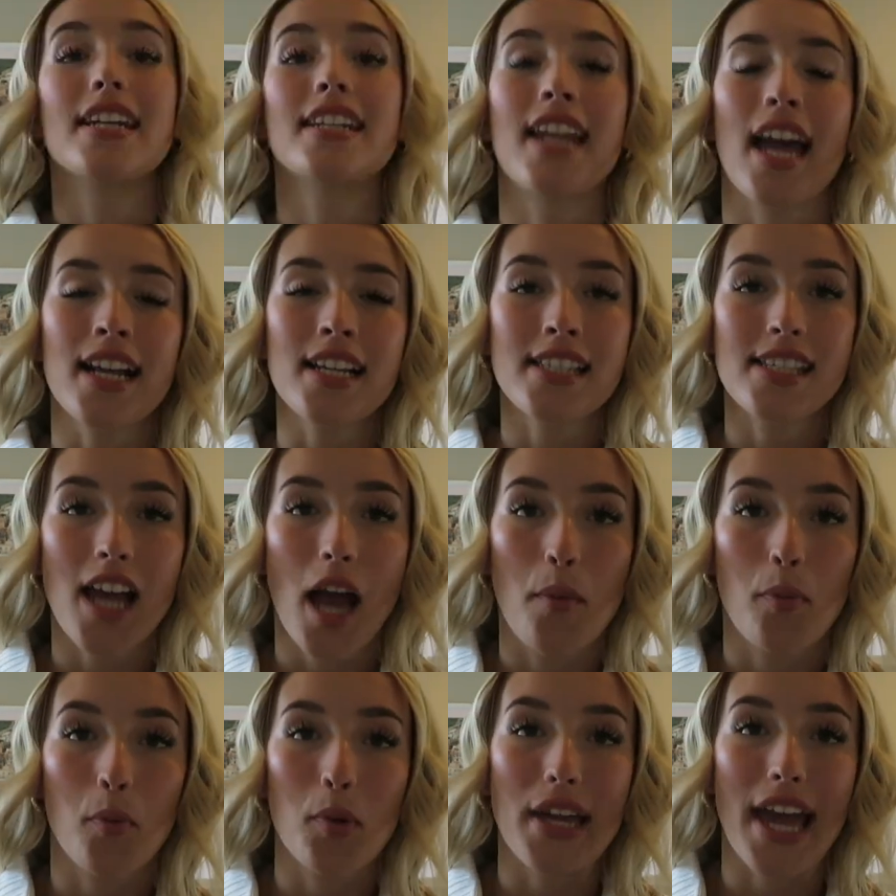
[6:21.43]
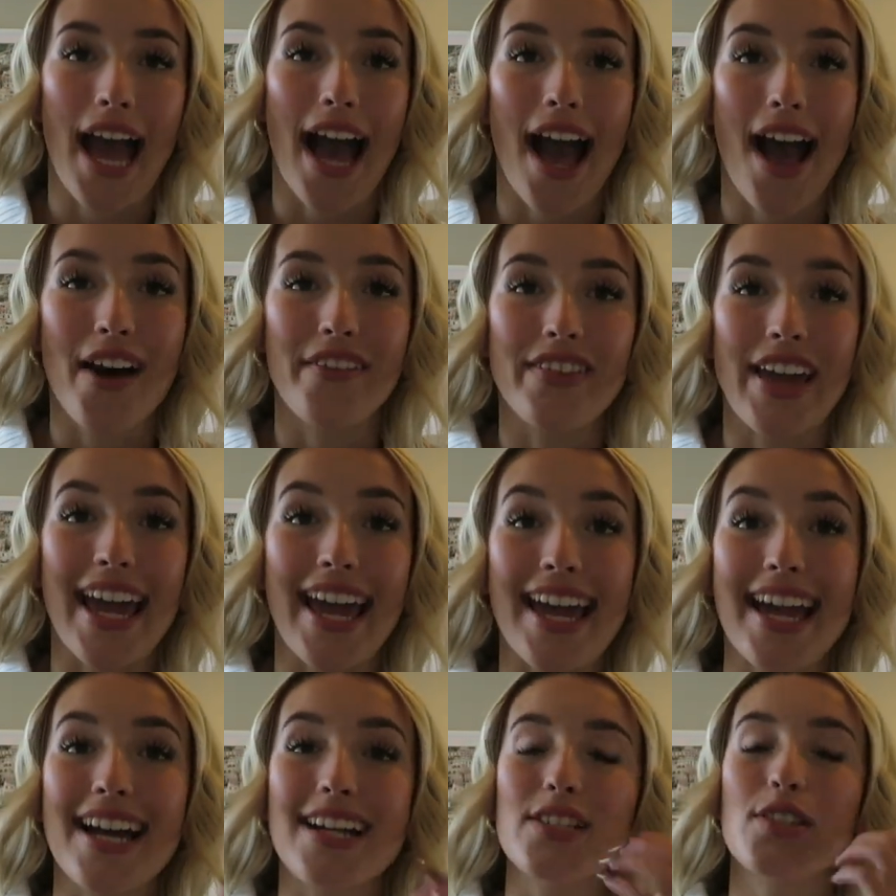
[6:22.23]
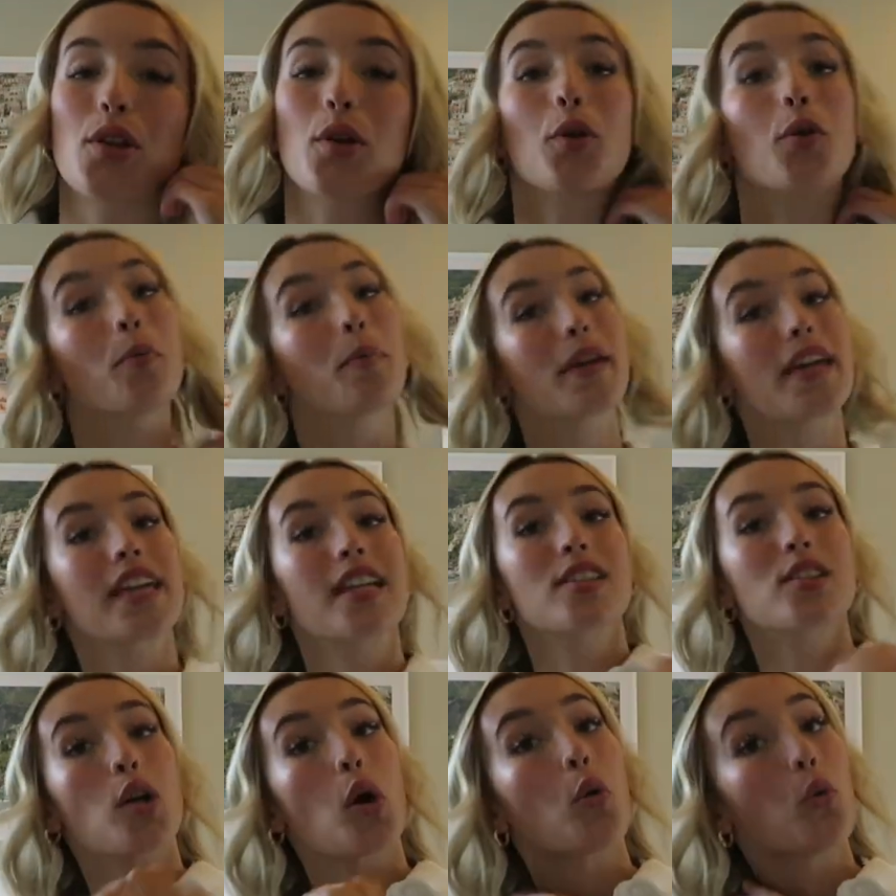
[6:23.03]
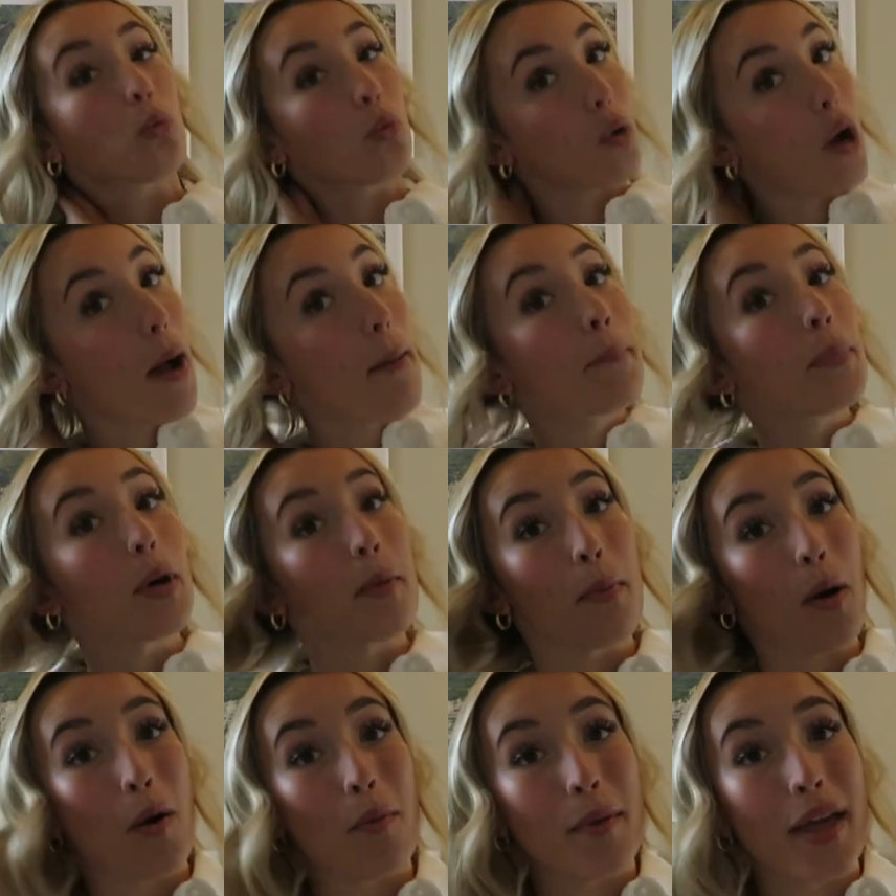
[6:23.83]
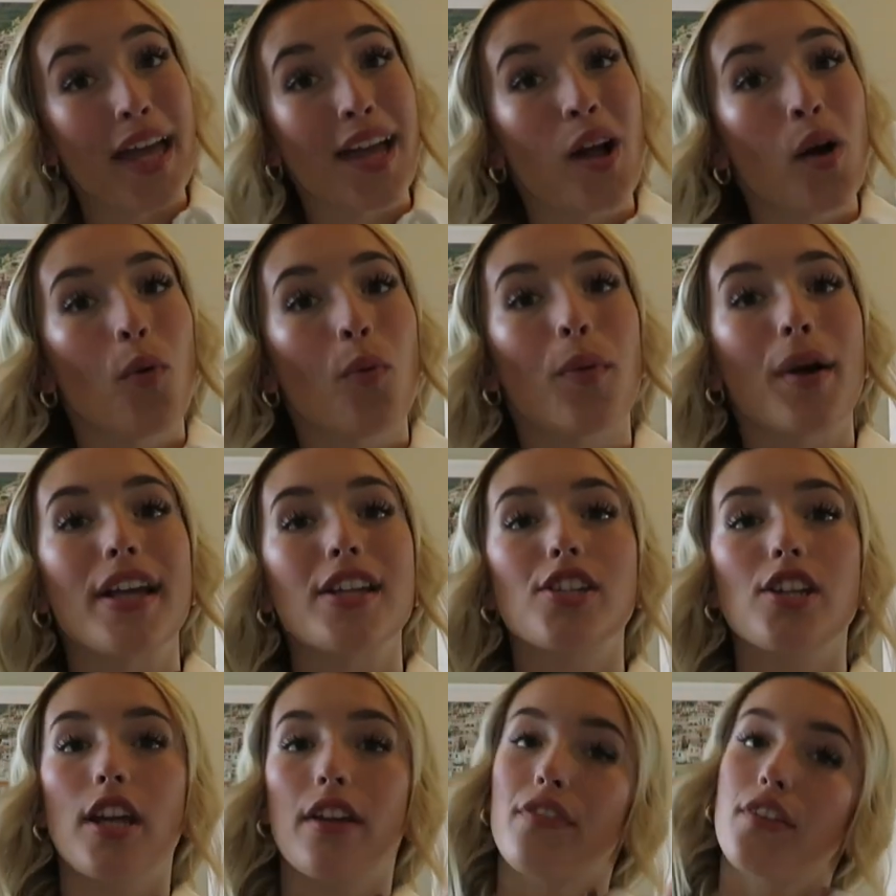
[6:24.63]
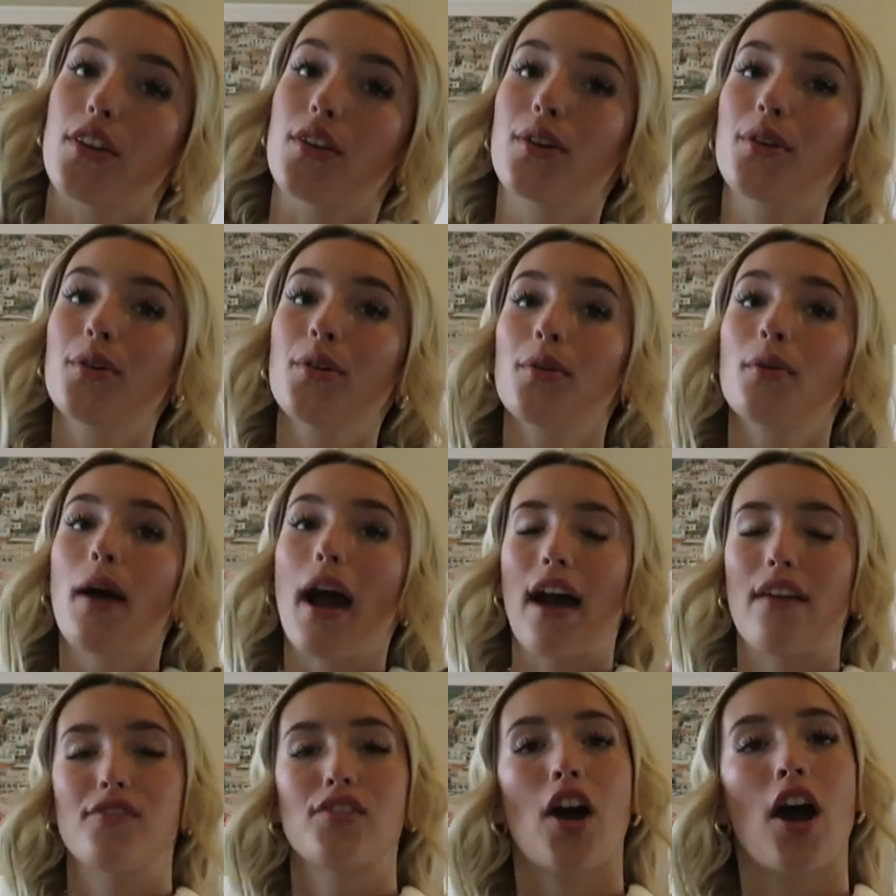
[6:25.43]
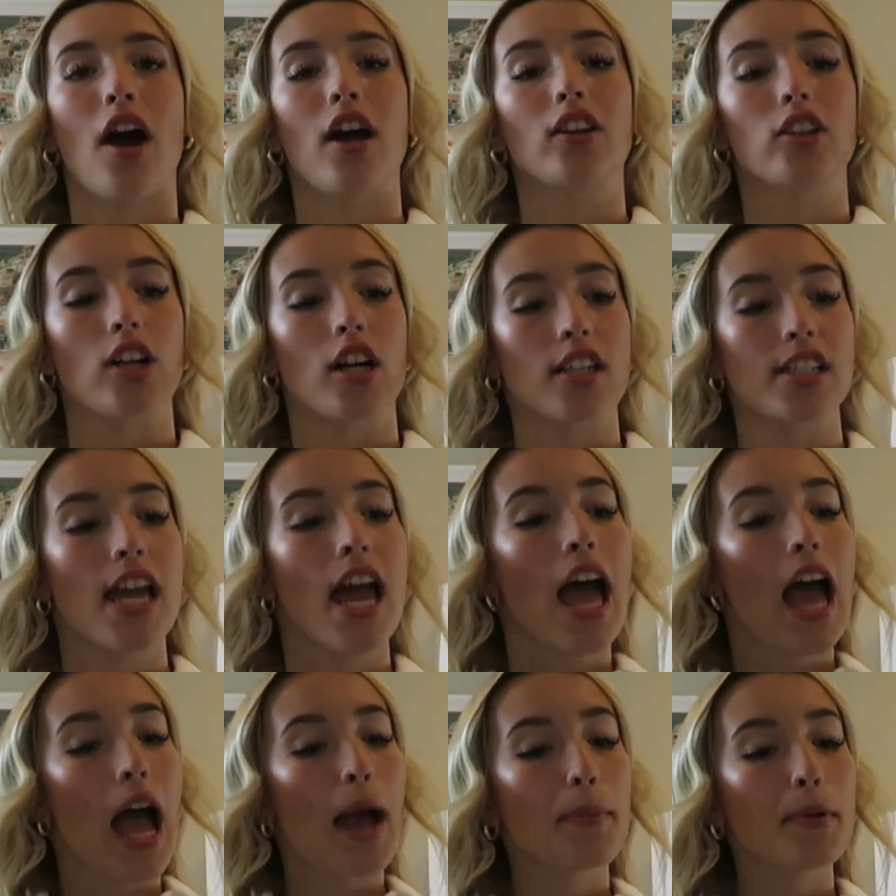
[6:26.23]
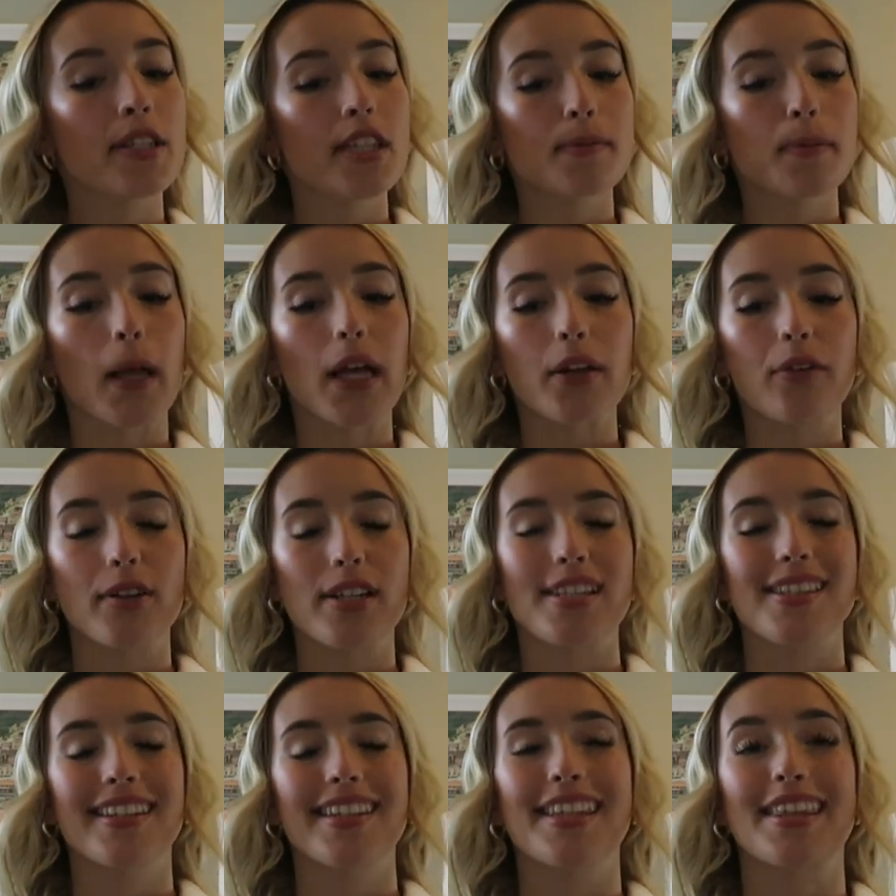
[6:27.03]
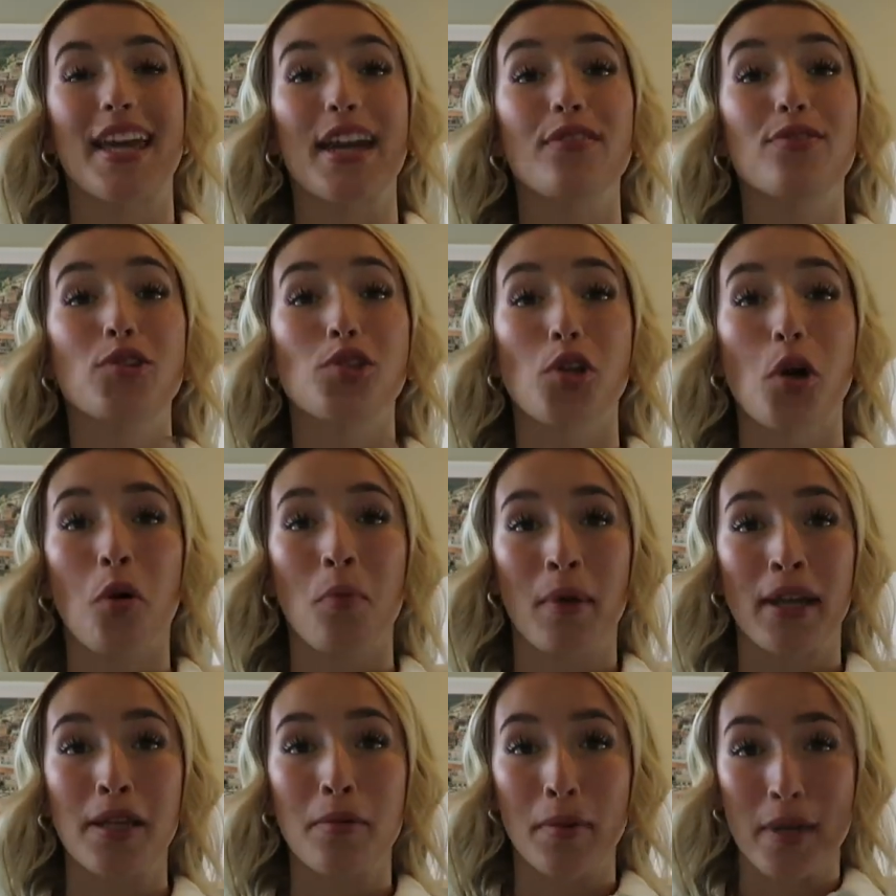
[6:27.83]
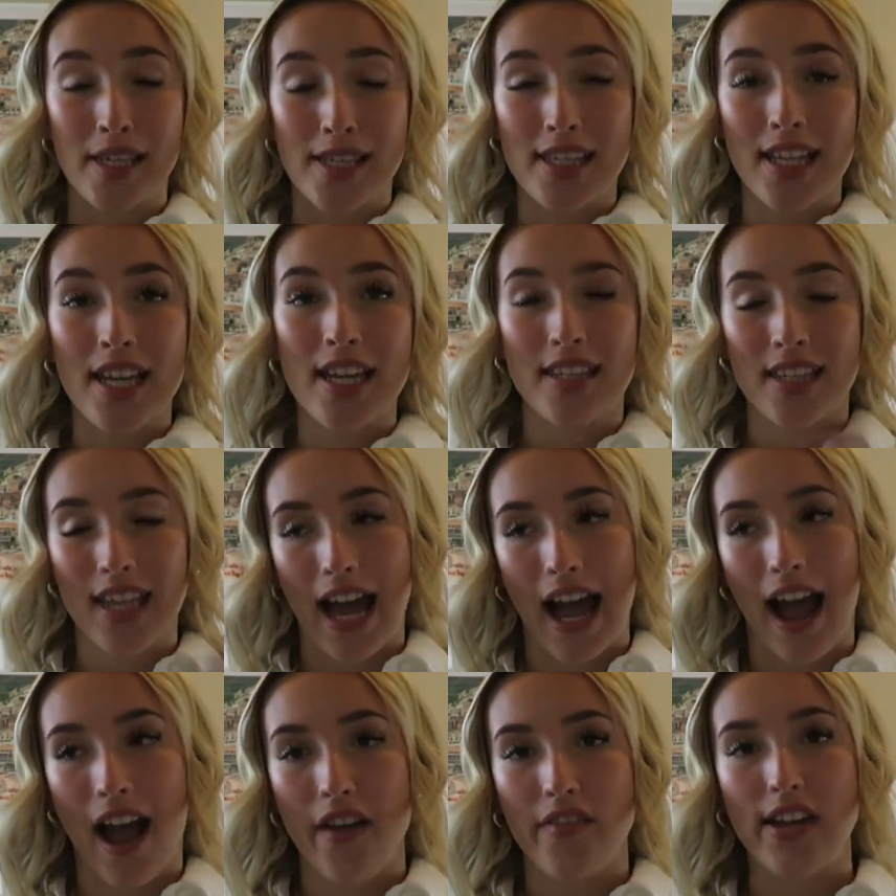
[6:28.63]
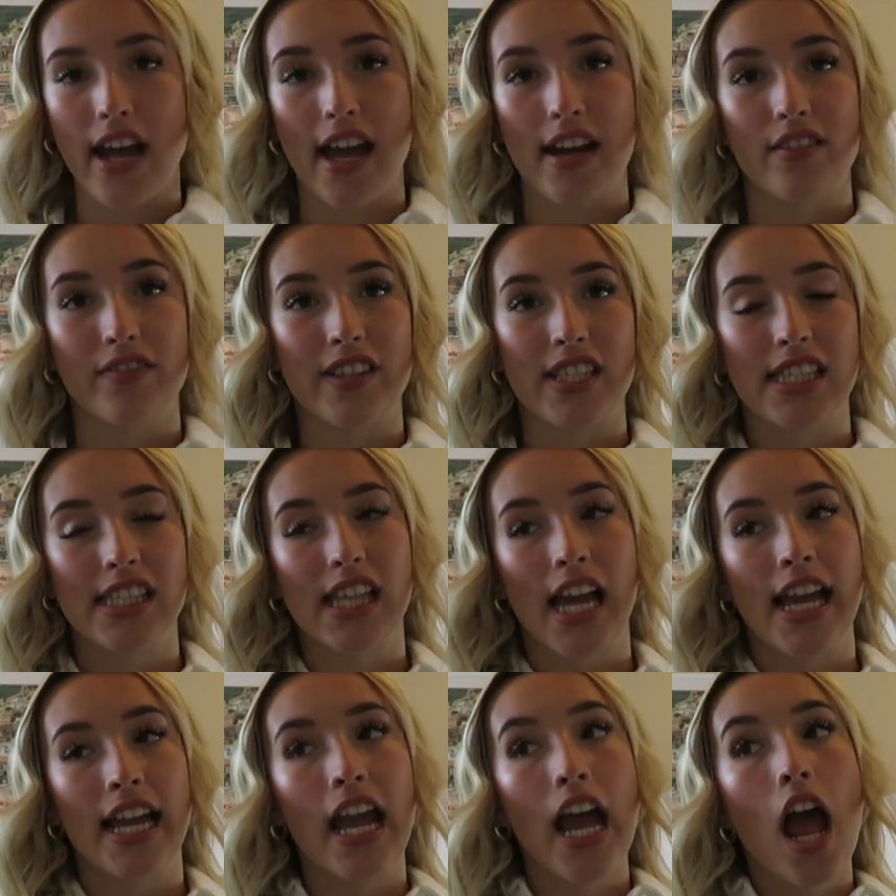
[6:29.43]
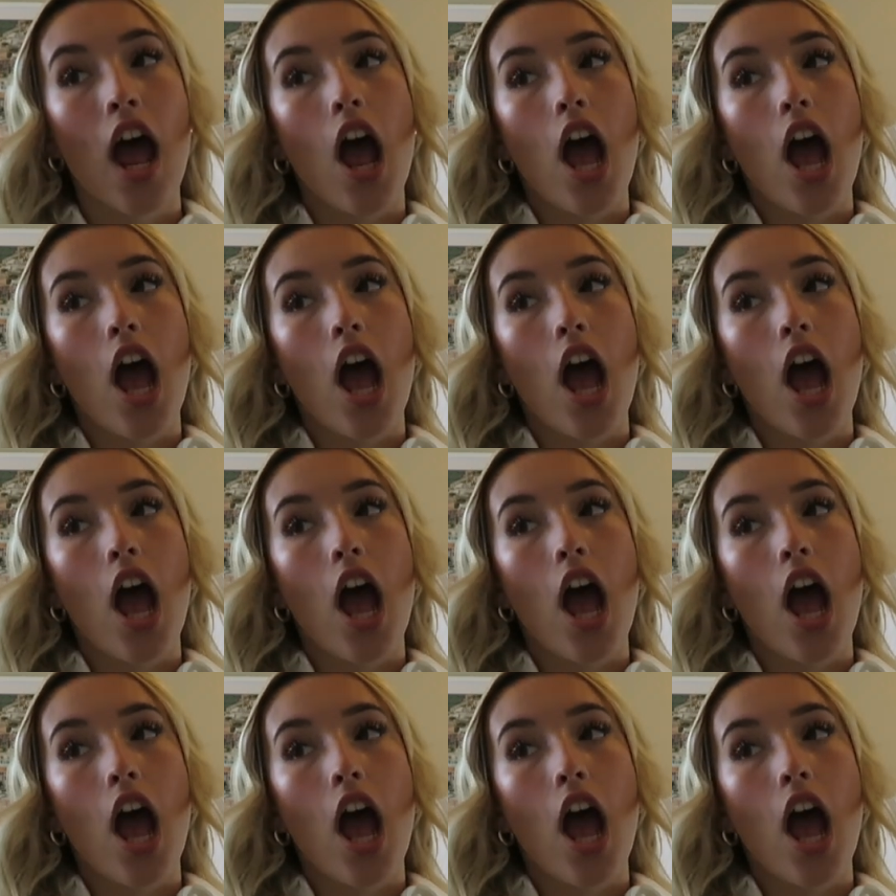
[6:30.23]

Next up, we have a two-piece romper moment, which if you have not looked at Princess Polly recently, they have so many pieces that have kind of this like